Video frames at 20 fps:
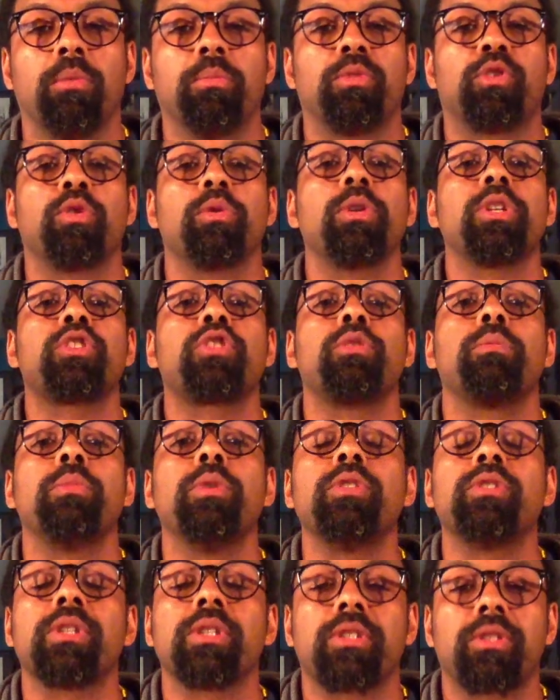traditional
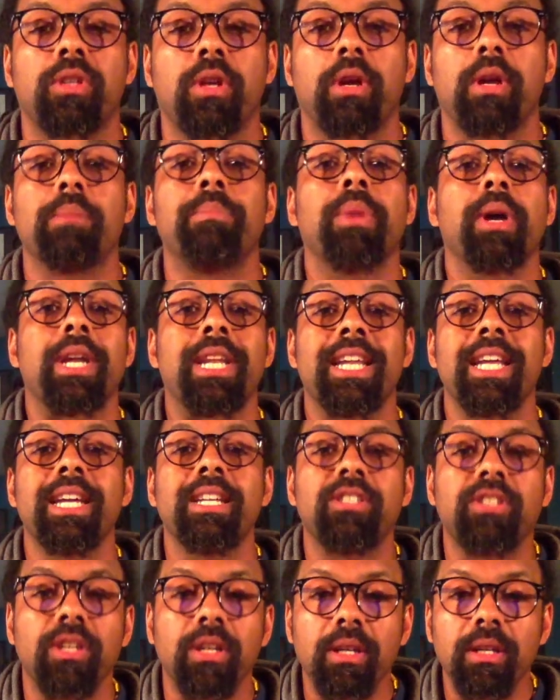music, sorry, by
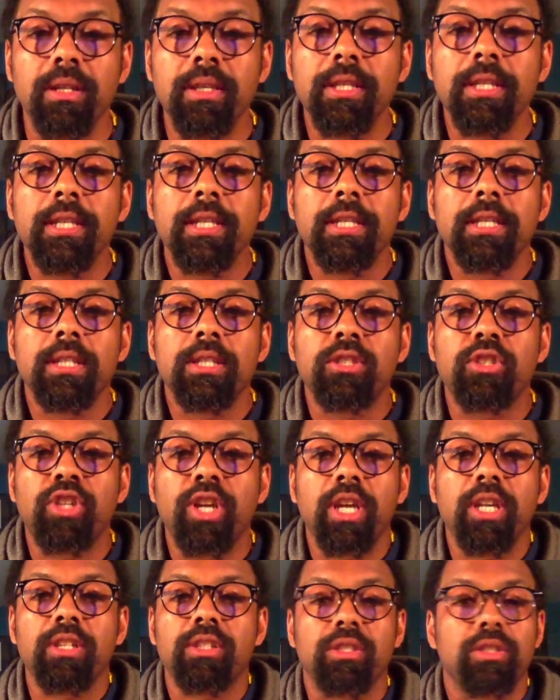nature,
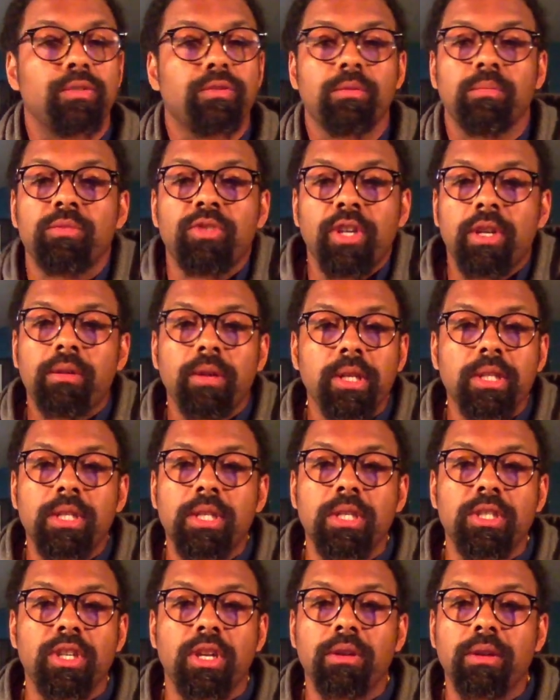changes from generation
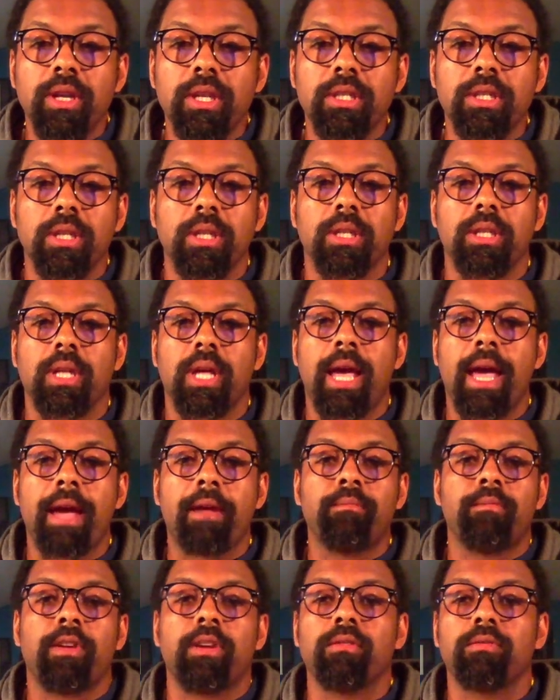to generation. The
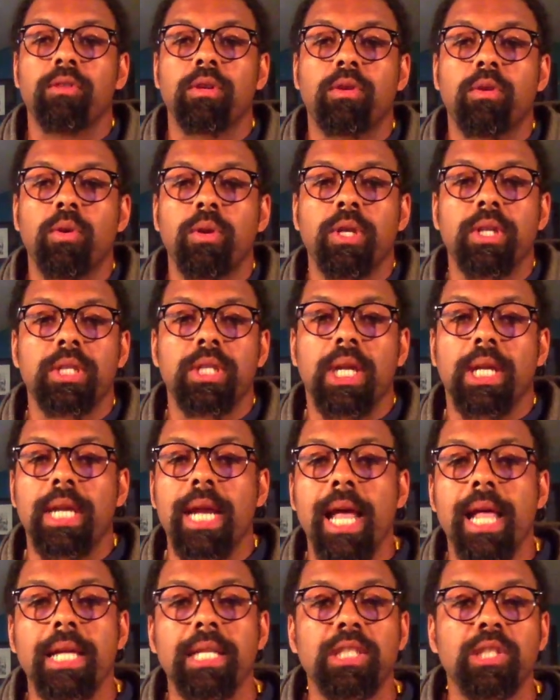advent of recording
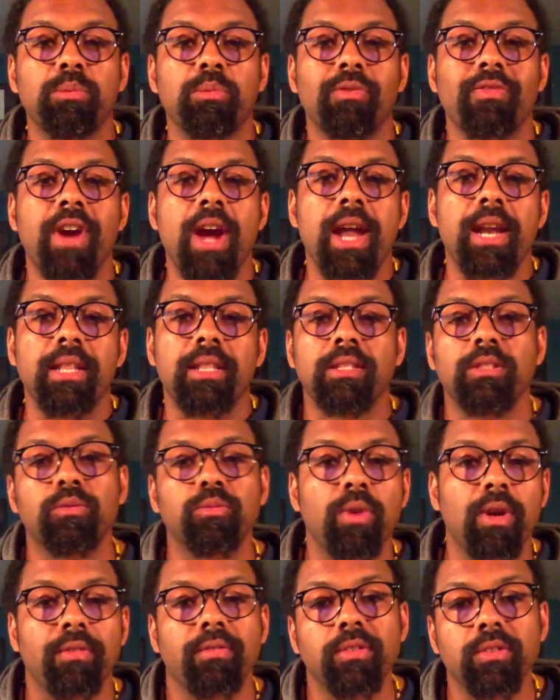technology provided this
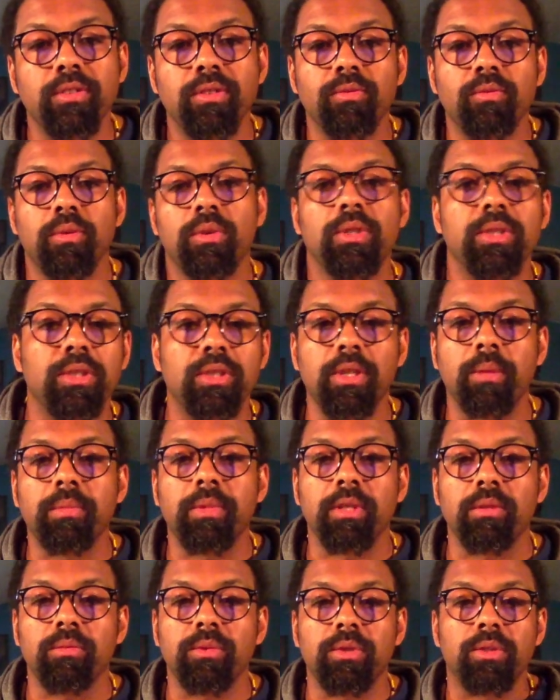reference of what
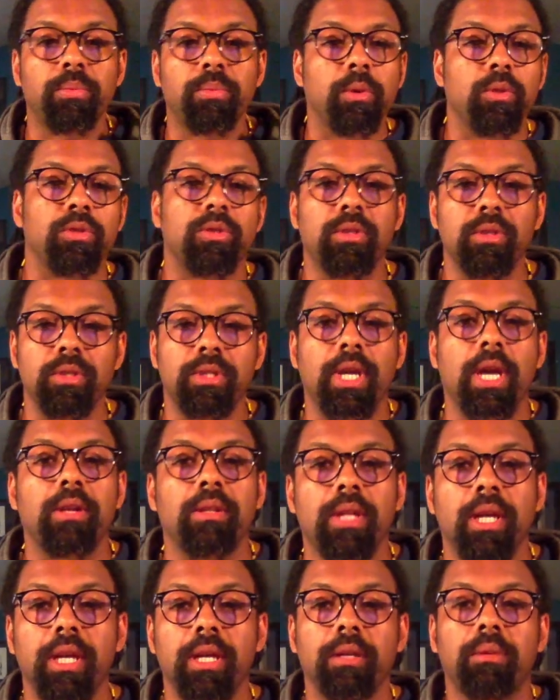something was supposed to sound
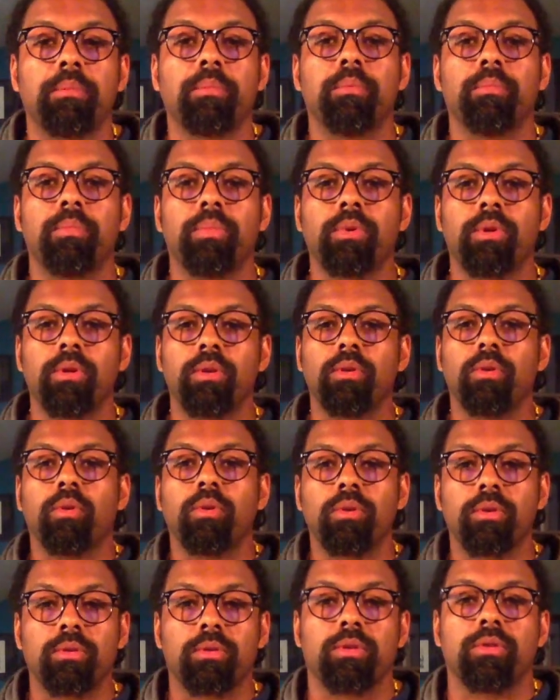like, but
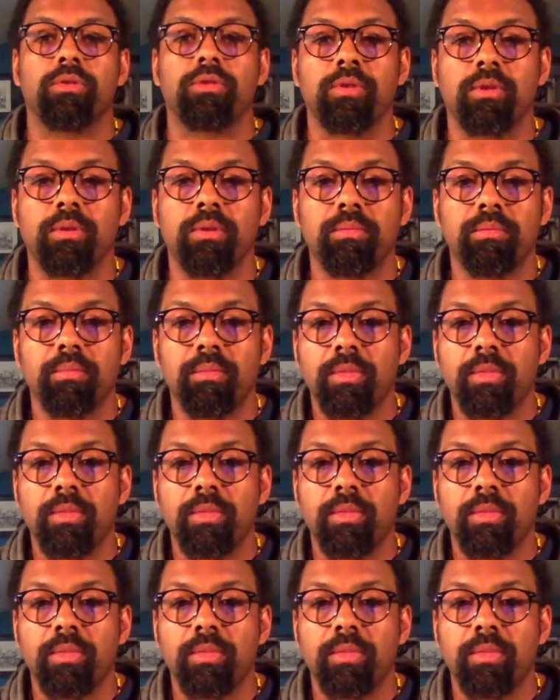oral culture